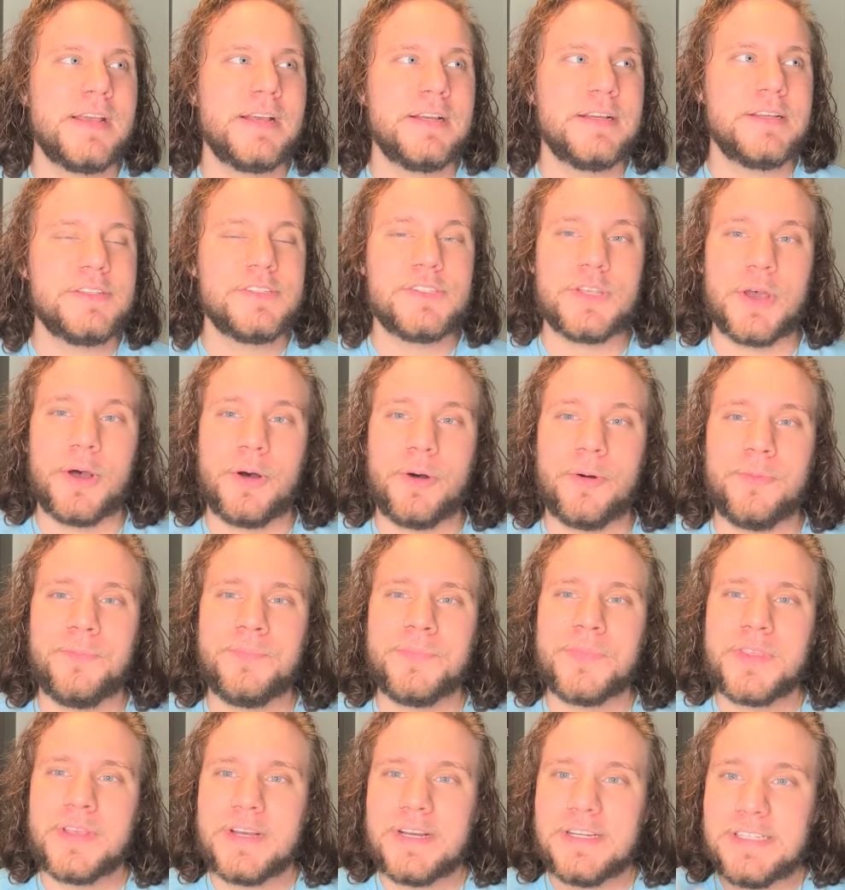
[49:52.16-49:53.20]
So,
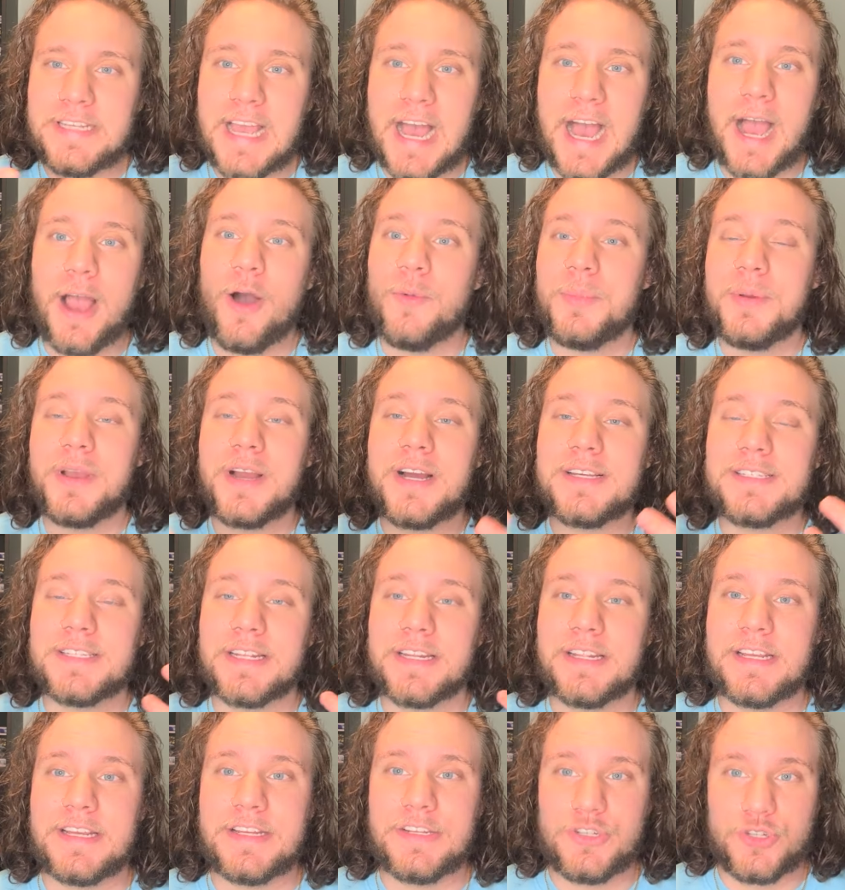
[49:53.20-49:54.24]
yeah, I hope you guys
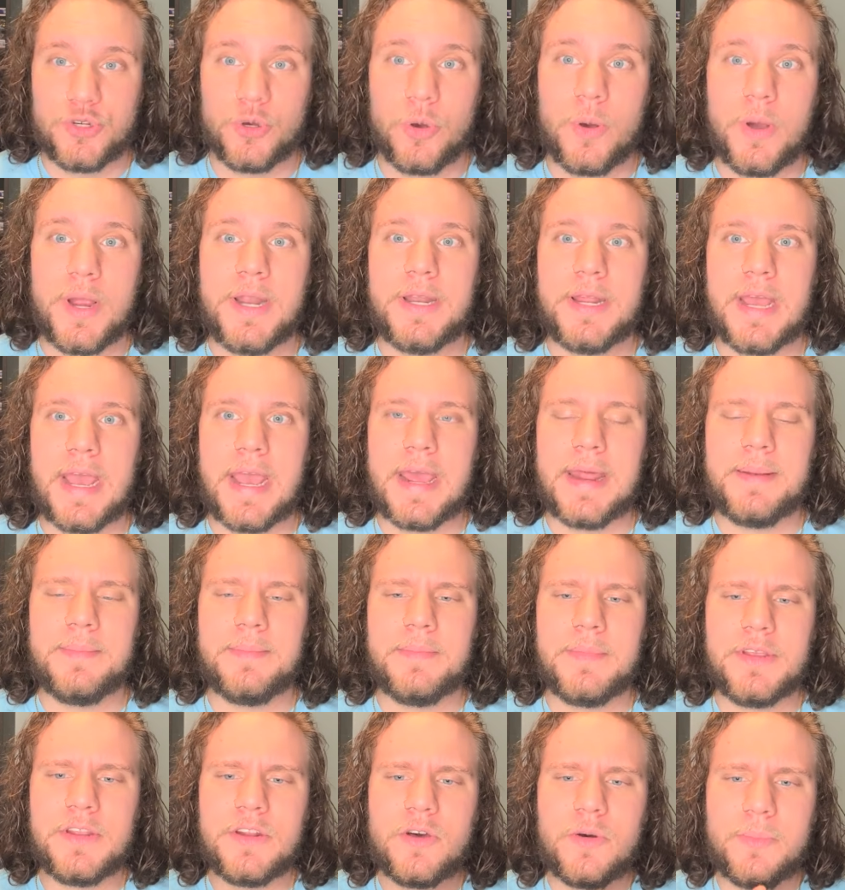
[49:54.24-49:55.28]
enjoyed. And,
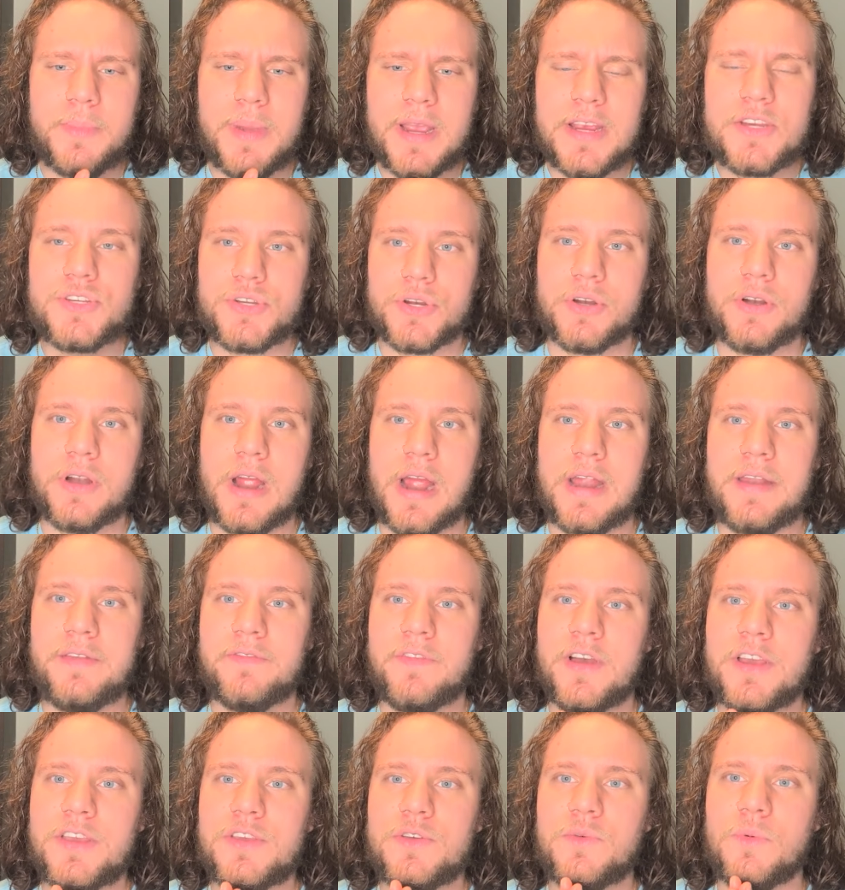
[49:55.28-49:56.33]
you know, make sure I
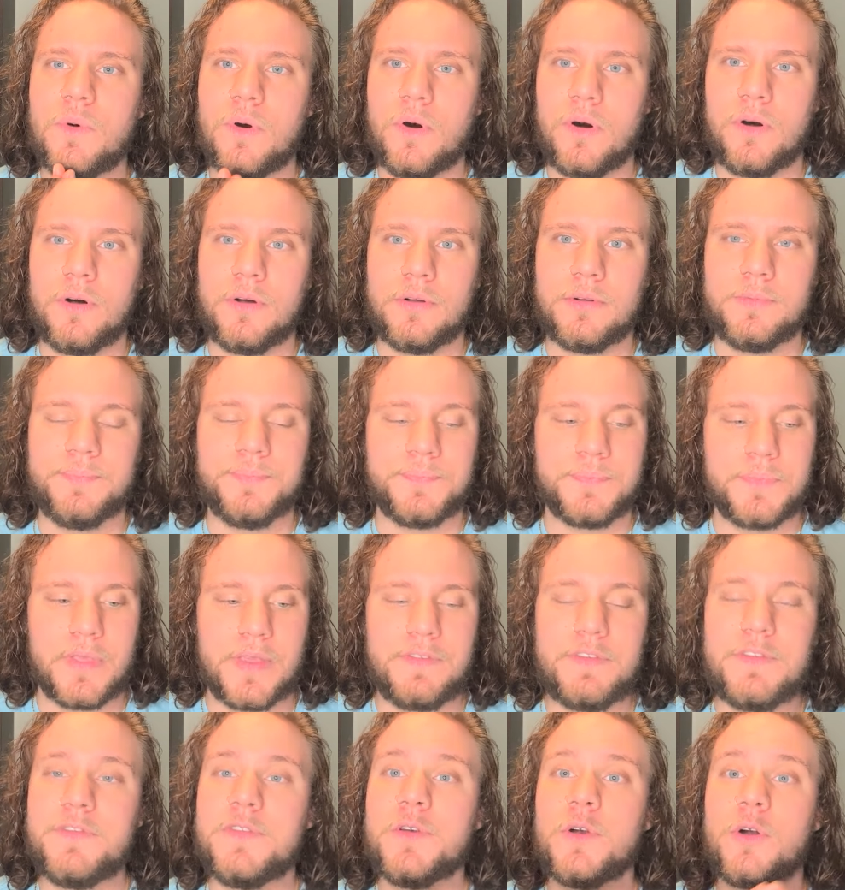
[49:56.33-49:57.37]
invite you all,
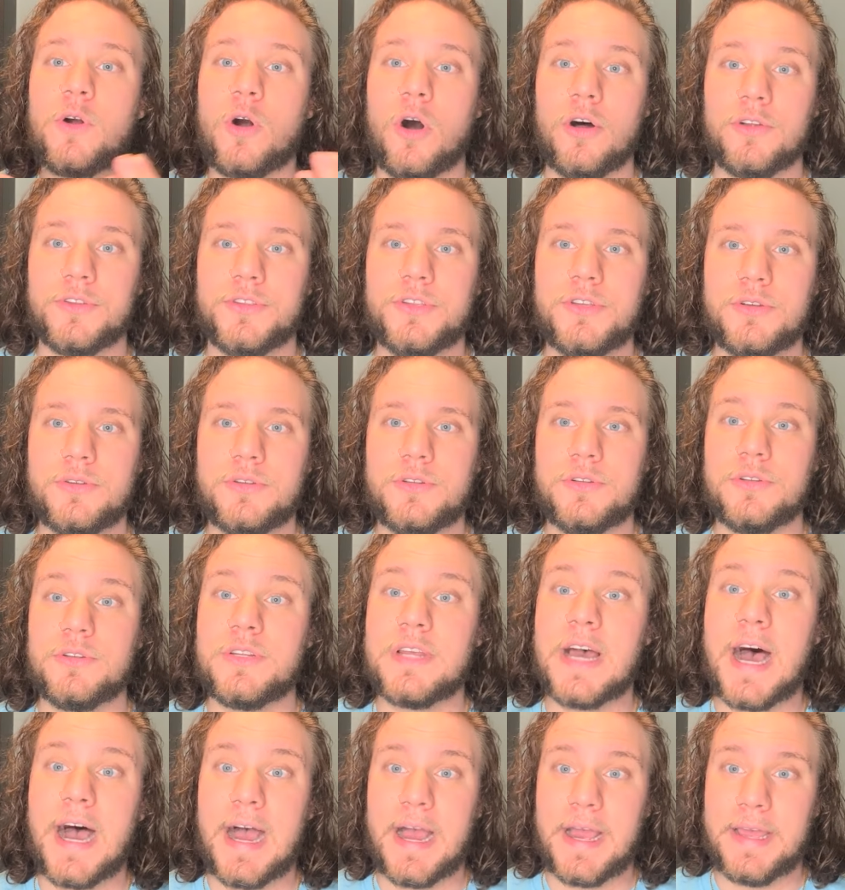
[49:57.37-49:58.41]
if you feel called to
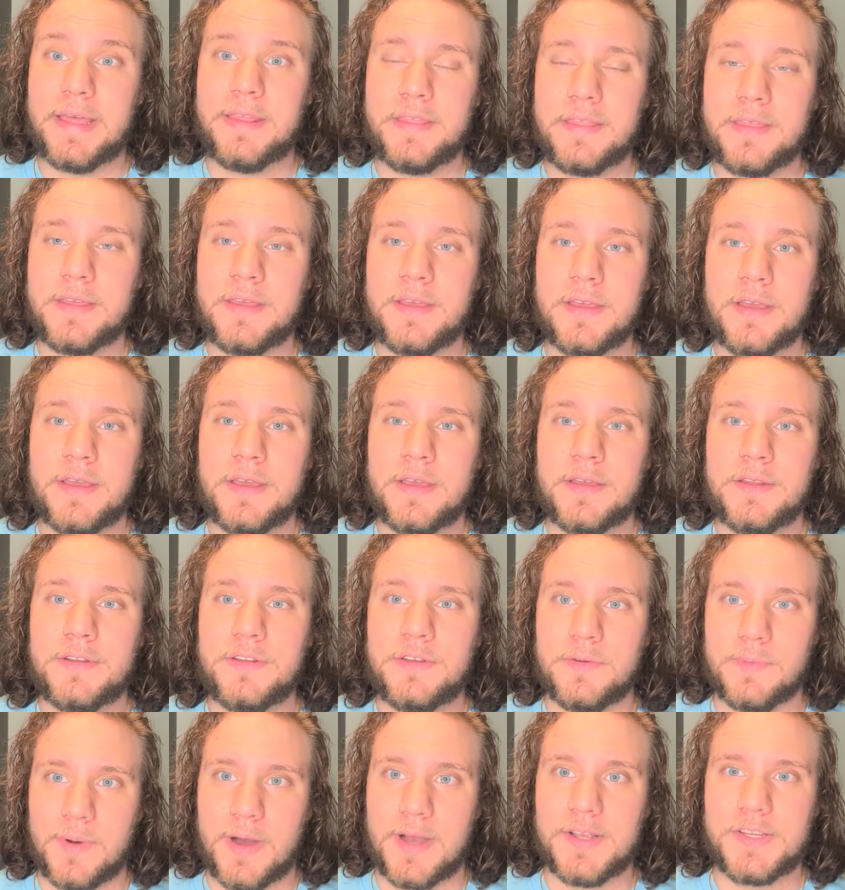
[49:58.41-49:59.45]
tithe
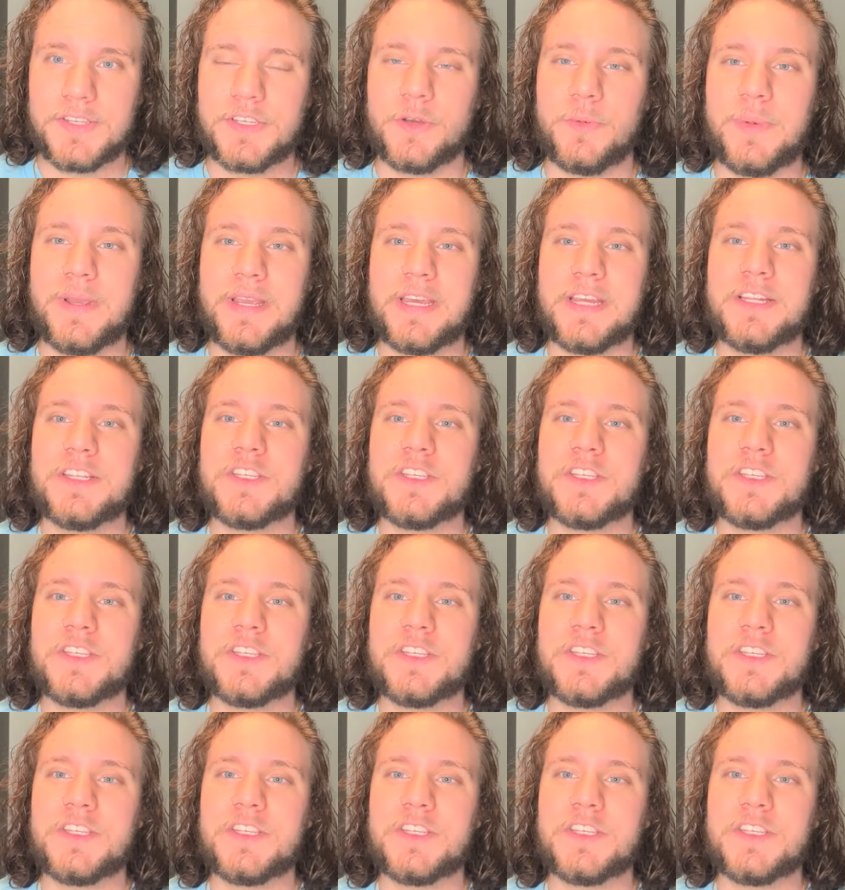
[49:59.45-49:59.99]
to us so we can